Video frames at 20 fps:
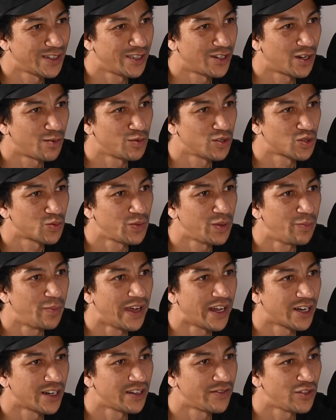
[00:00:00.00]
It'd almost be
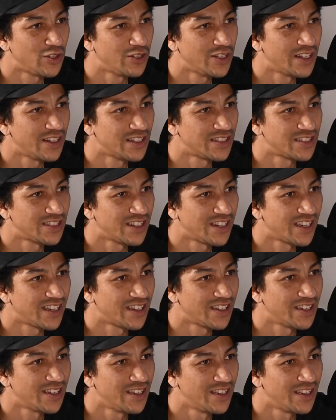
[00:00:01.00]
better if you did it today.